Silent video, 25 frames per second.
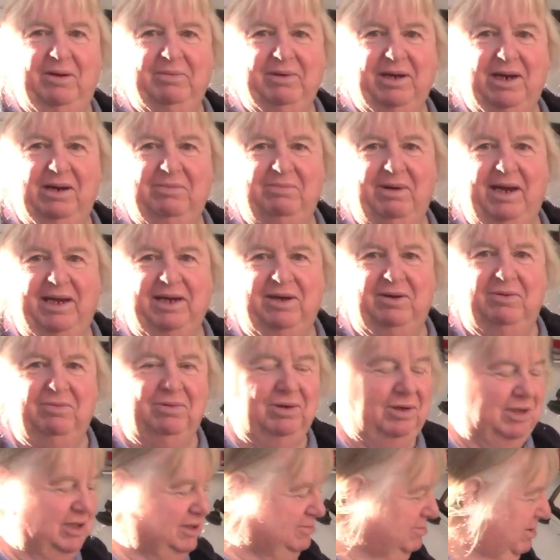and I'm going to make
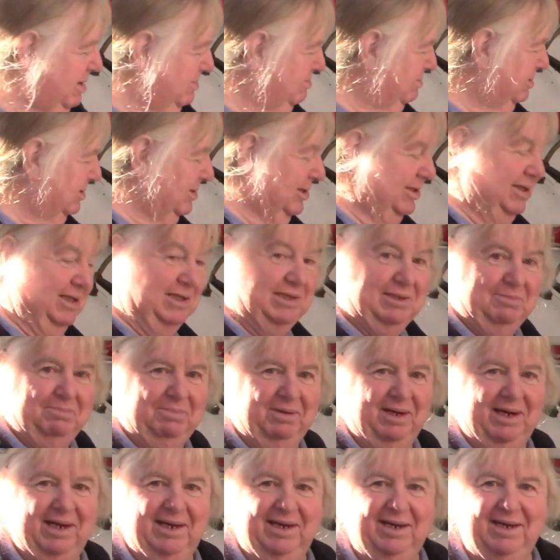it worse by pulling this
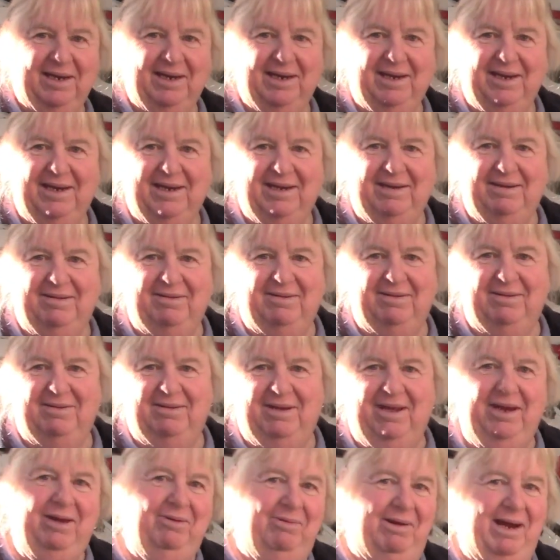apart.
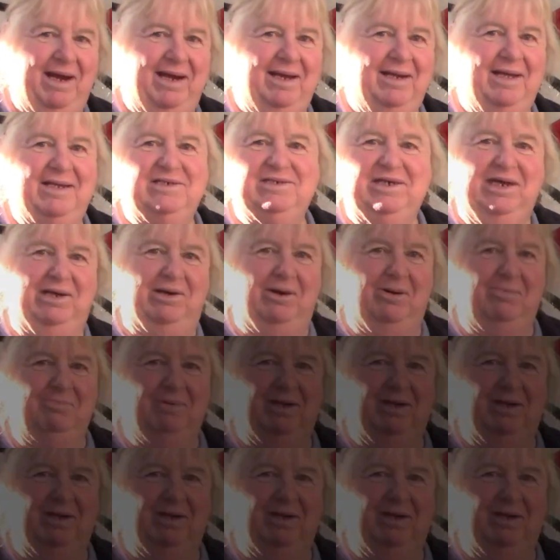Anyway, let's get